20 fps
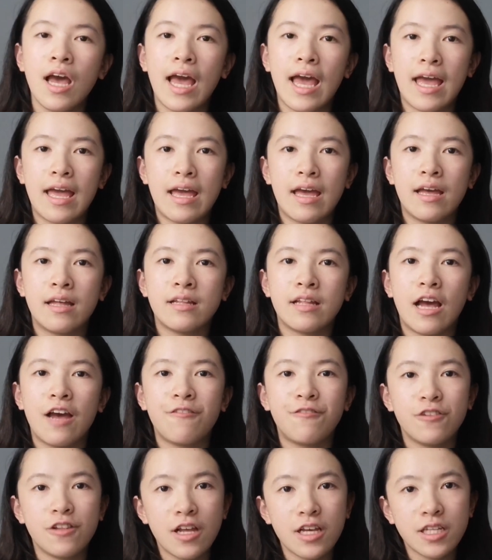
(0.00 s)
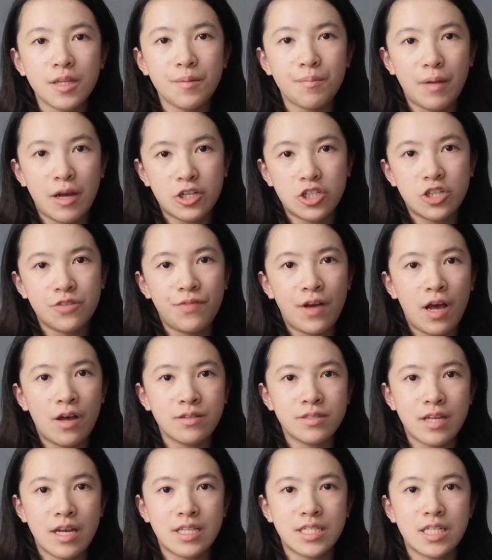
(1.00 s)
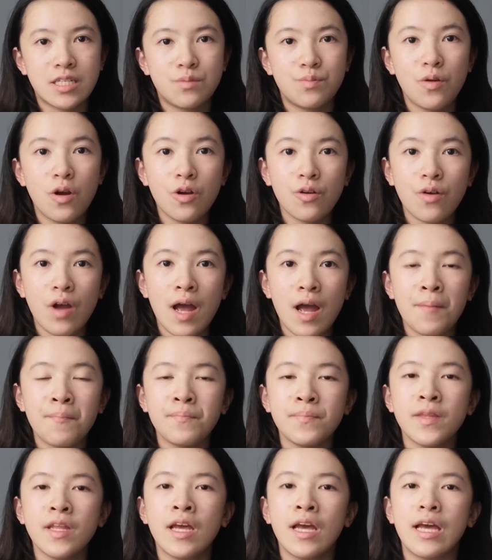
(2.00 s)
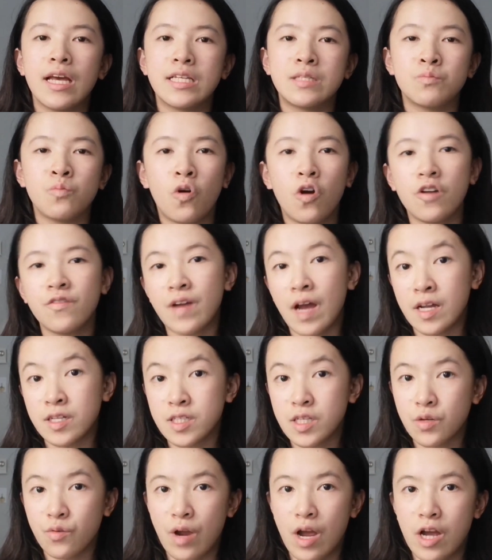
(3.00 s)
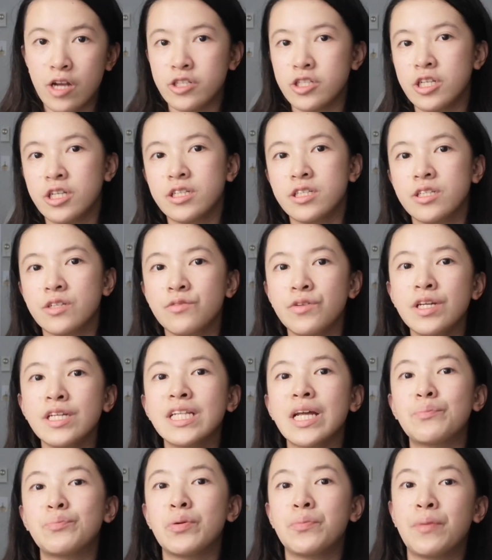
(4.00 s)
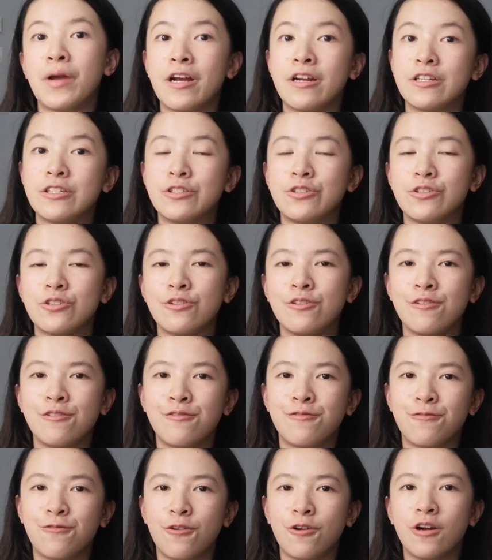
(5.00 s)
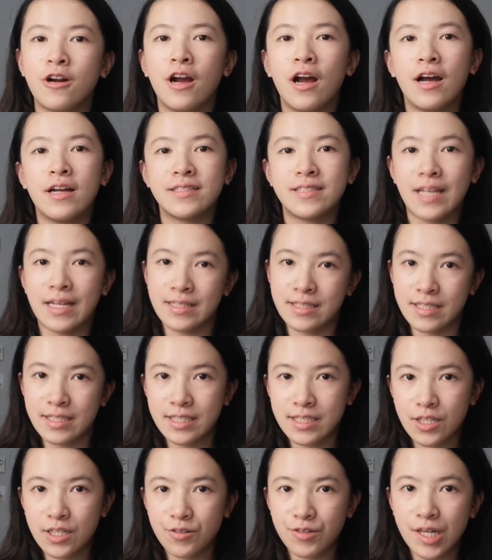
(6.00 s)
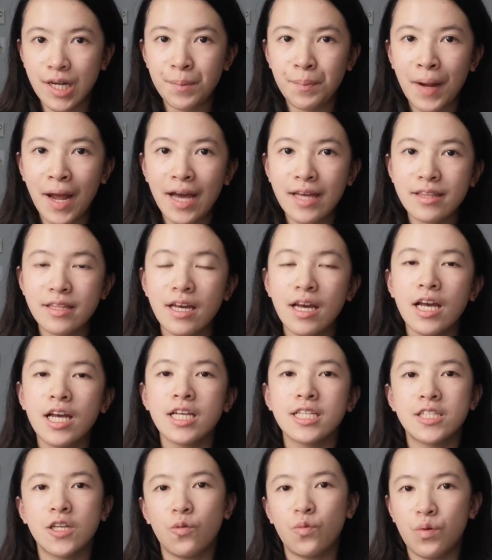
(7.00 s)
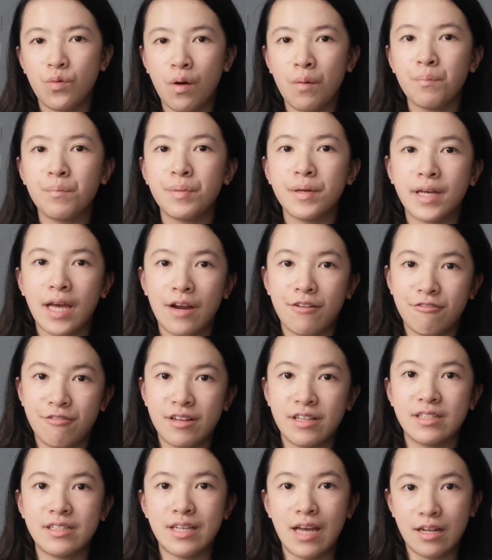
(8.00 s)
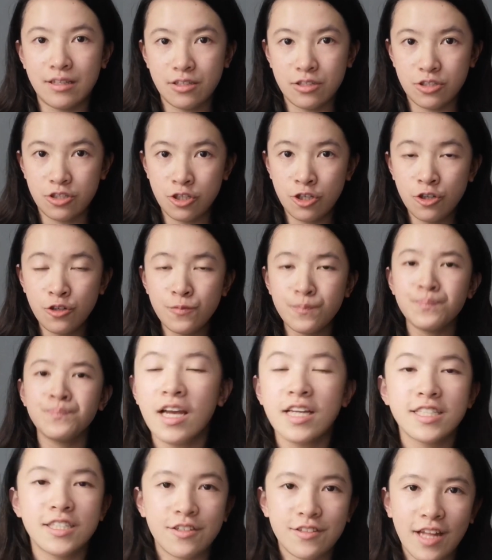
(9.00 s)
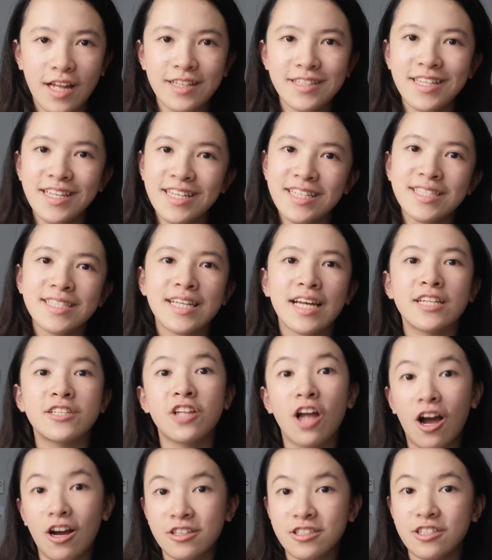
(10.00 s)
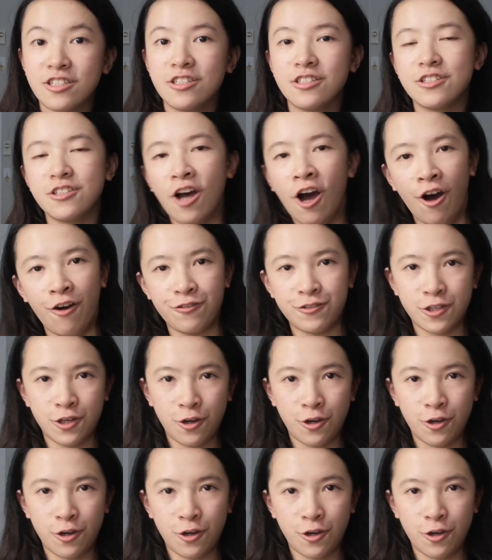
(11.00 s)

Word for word: And I feel like the Bachelor of Health Sciences program is more of an undergraduate degree that prepares you for a dentist career path, so we won't be covering the other two. So dentists are doctors of